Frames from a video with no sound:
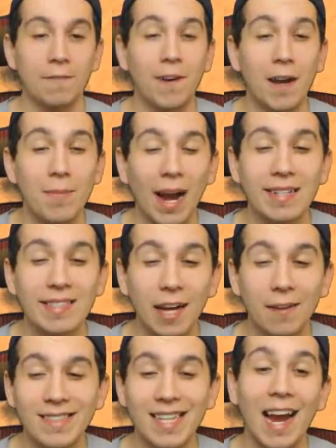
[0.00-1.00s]
I find
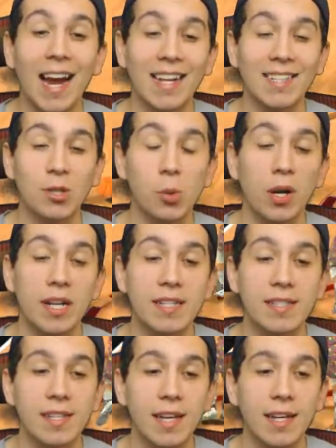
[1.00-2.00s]
myself tied at
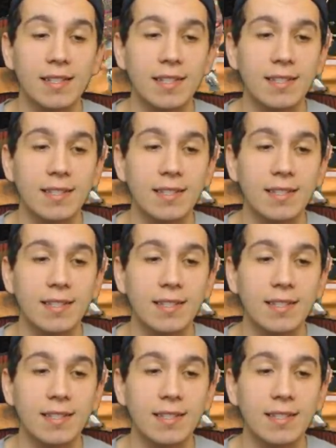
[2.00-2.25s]
26.